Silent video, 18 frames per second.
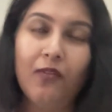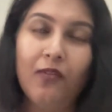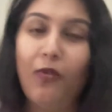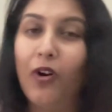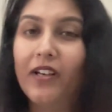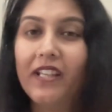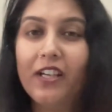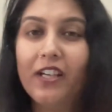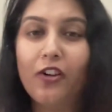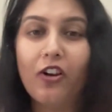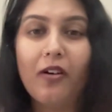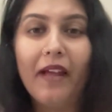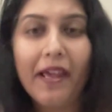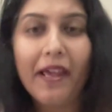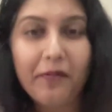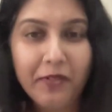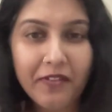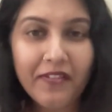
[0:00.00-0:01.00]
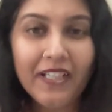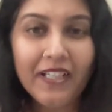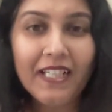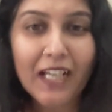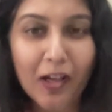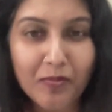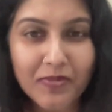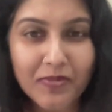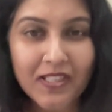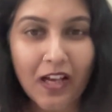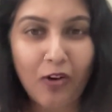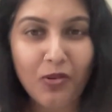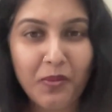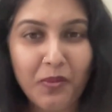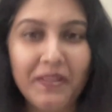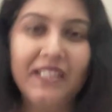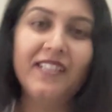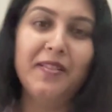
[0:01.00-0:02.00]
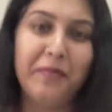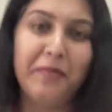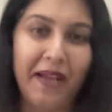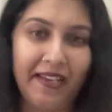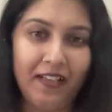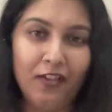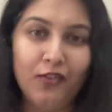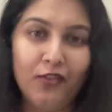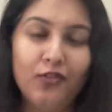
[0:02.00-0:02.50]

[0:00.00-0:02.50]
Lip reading: what they talk. Everyone comes out with a smile.